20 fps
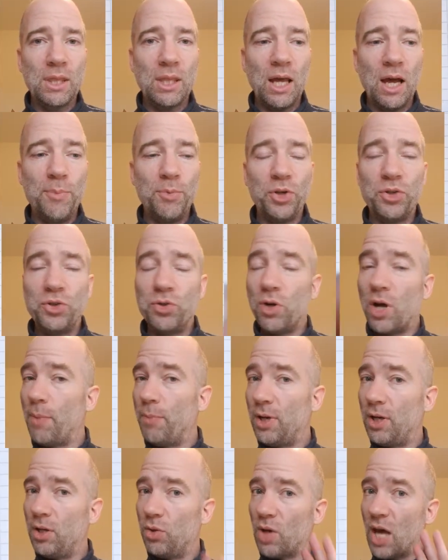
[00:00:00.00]
not sure how
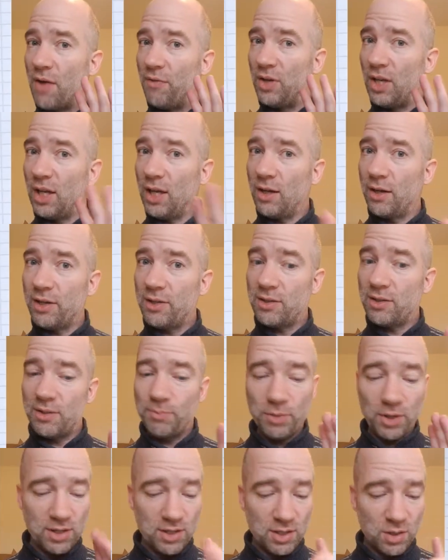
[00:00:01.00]
many you have in English,
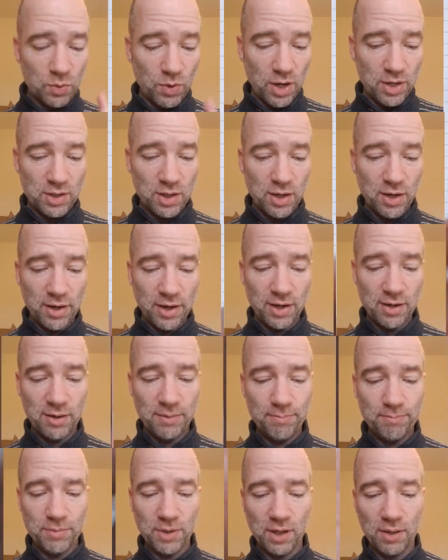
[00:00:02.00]
but it's quite a high
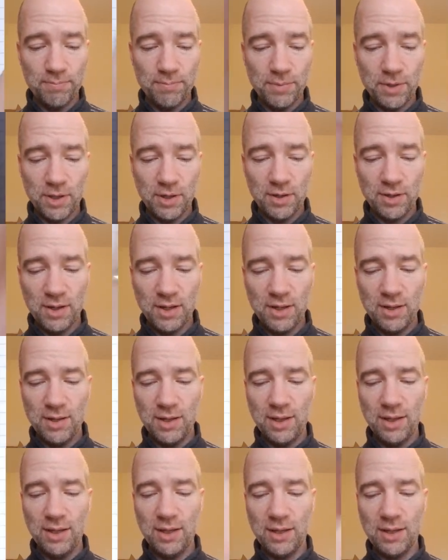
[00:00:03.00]
number. But
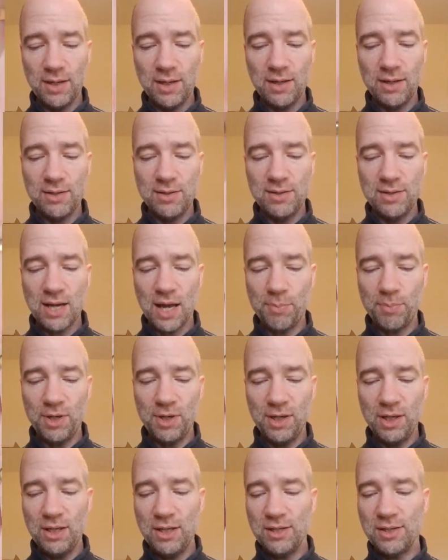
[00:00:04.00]
the
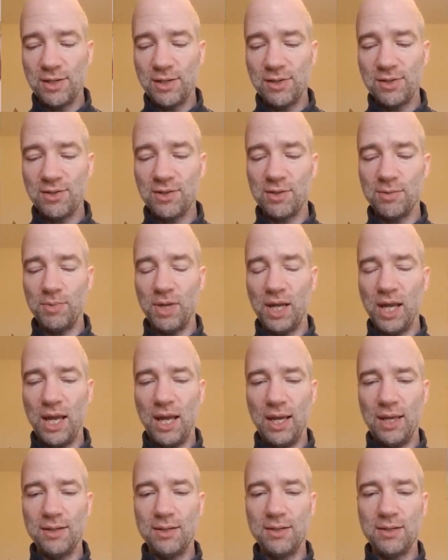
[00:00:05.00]
Japanese system
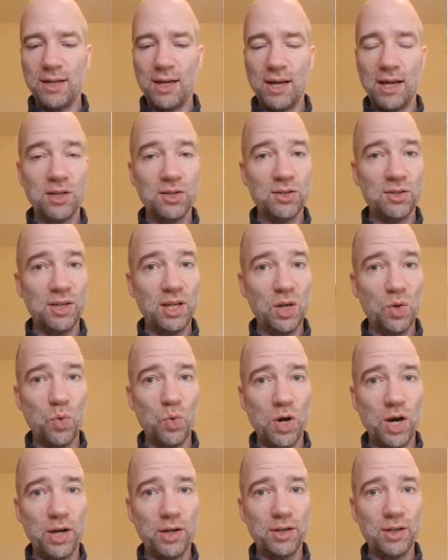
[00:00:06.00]
is actually
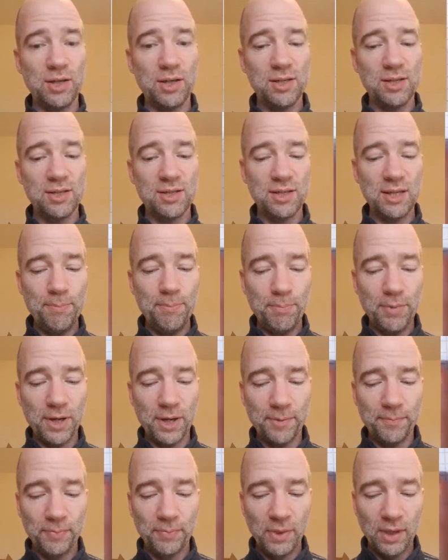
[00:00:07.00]
quite
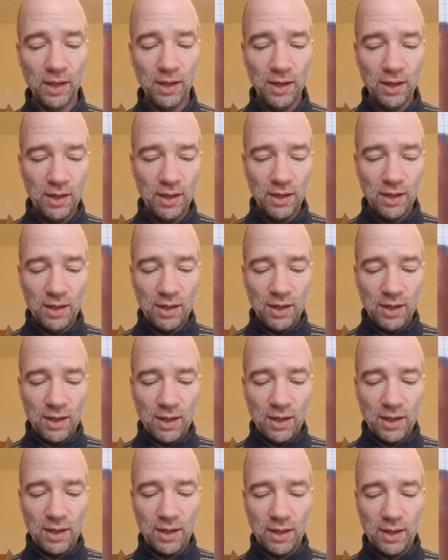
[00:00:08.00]
simpler.
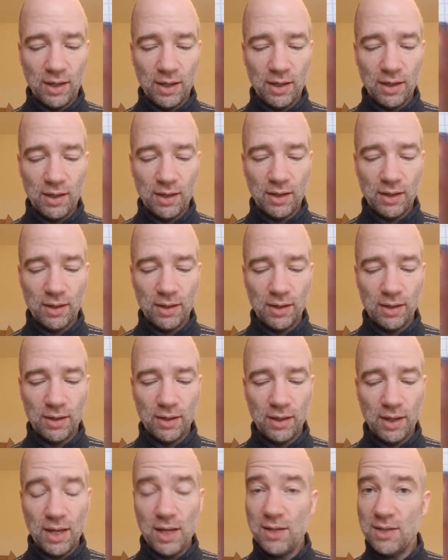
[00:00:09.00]

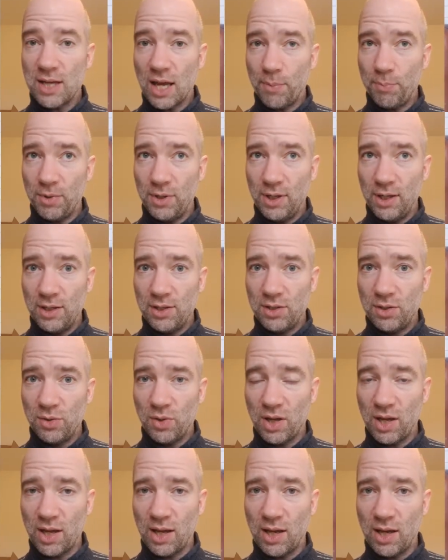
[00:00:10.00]
In Japanese, you
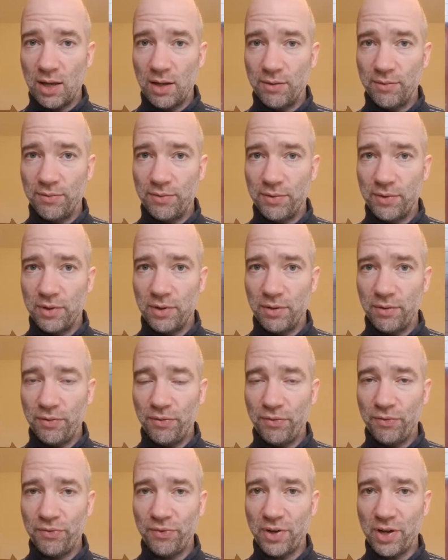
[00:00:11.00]
have
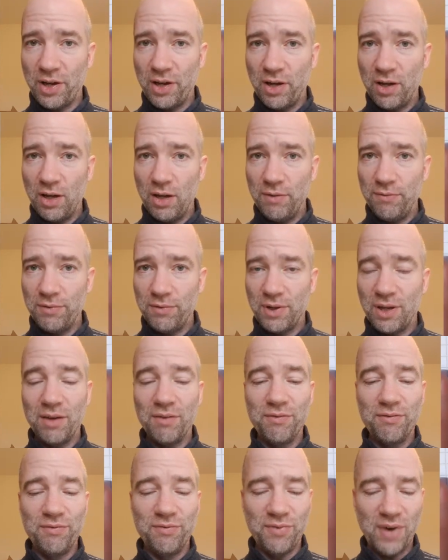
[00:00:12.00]
5
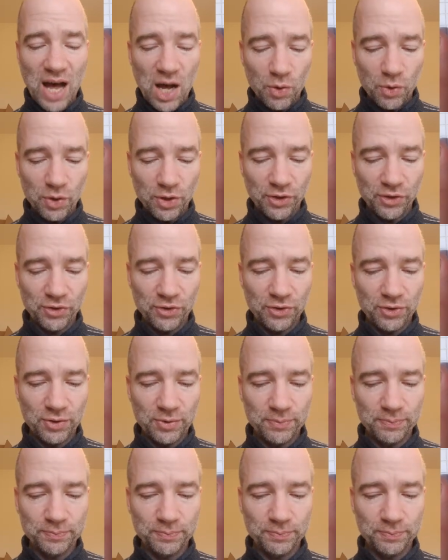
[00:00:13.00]
vowels.